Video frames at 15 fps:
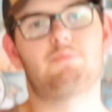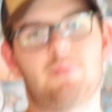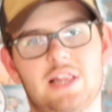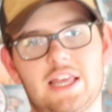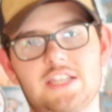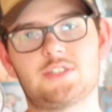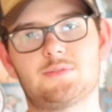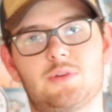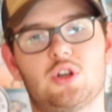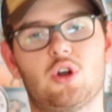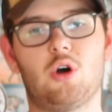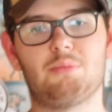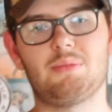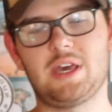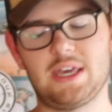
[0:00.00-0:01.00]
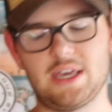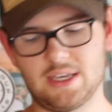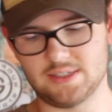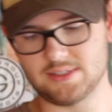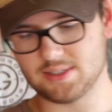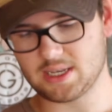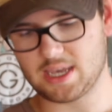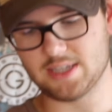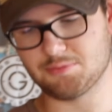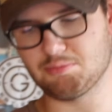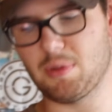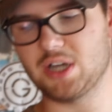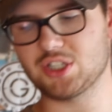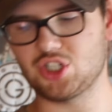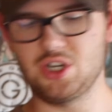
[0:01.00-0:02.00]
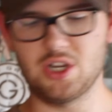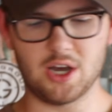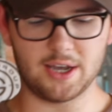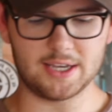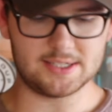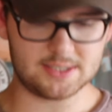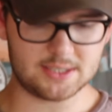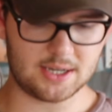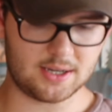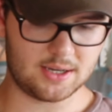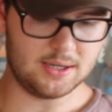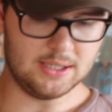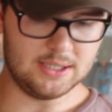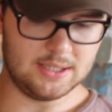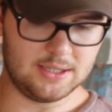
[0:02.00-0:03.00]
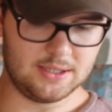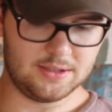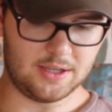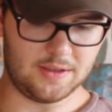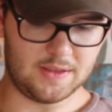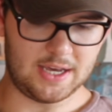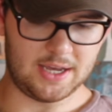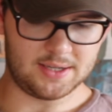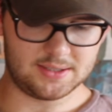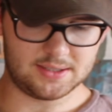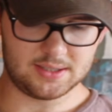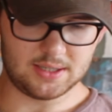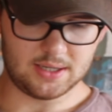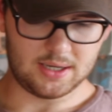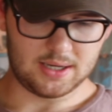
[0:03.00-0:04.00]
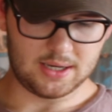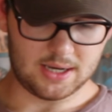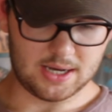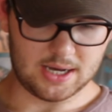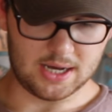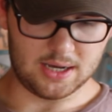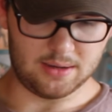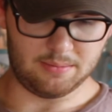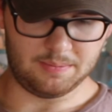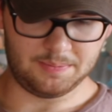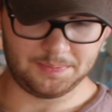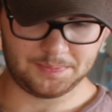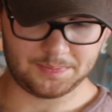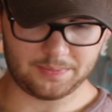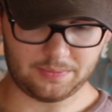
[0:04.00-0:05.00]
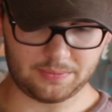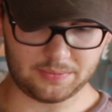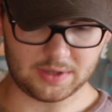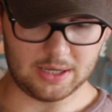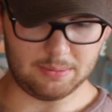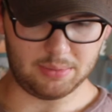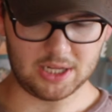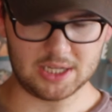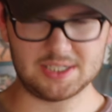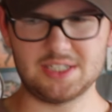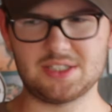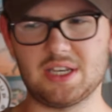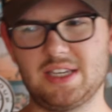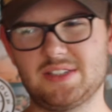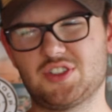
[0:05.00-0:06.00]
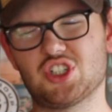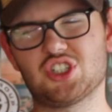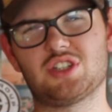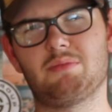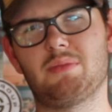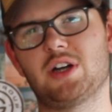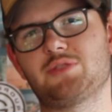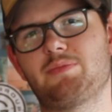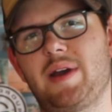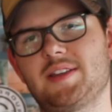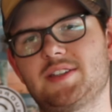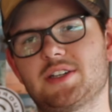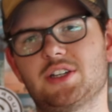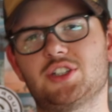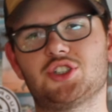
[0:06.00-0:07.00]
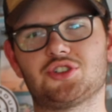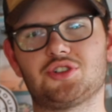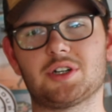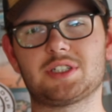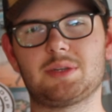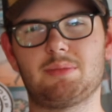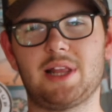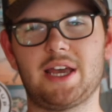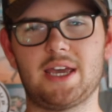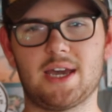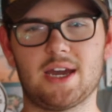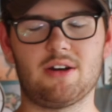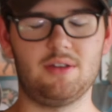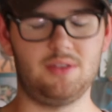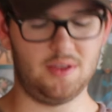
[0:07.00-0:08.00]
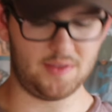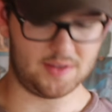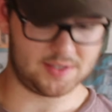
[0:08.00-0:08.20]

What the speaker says: placement on me is much nicer than this, and plus it's just a much better constructed plate carrier than the